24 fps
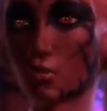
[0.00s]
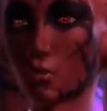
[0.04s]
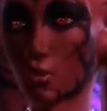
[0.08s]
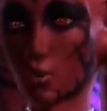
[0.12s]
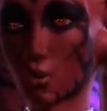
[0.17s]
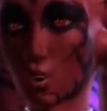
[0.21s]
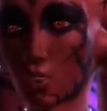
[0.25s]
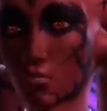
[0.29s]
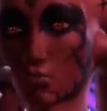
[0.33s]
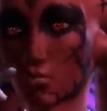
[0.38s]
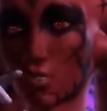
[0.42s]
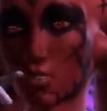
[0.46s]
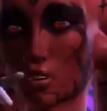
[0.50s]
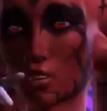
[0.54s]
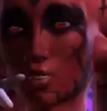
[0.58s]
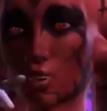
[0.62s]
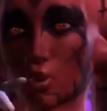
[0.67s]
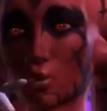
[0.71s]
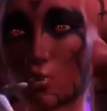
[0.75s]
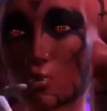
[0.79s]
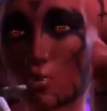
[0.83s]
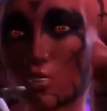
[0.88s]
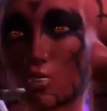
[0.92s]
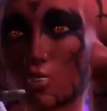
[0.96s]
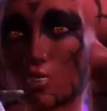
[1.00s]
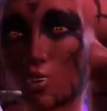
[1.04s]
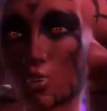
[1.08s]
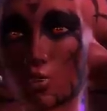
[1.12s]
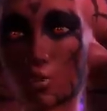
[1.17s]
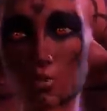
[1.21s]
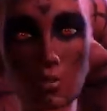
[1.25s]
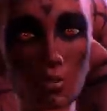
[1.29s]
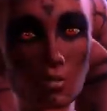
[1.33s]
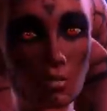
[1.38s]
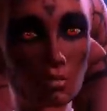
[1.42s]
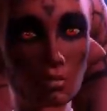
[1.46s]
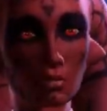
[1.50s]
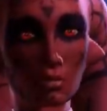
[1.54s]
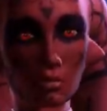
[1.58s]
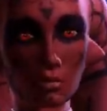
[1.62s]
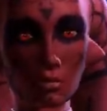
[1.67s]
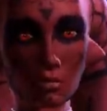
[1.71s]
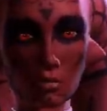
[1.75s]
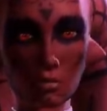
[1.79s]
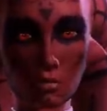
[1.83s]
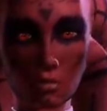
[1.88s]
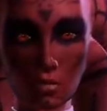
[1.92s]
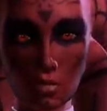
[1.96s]
One minute they weren't there,
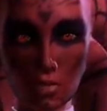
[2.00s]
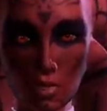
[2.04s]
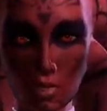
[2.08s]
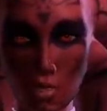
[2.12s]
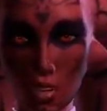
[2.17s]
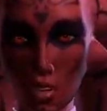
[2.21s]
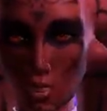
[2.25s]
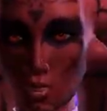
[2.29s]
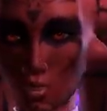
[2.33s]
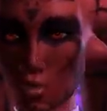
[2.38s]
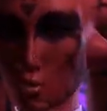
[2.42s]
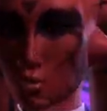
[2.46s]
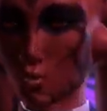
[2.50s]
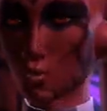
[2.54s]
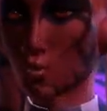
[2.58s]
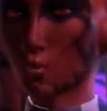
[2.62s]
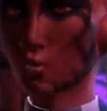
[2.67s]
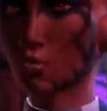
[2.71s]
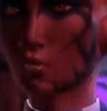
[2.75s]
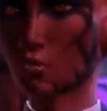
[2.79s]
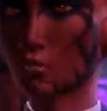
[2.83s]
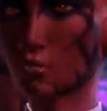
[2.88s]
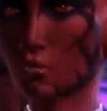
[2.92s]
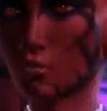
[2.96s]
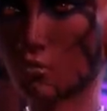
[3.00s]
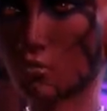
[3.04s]
and then they were.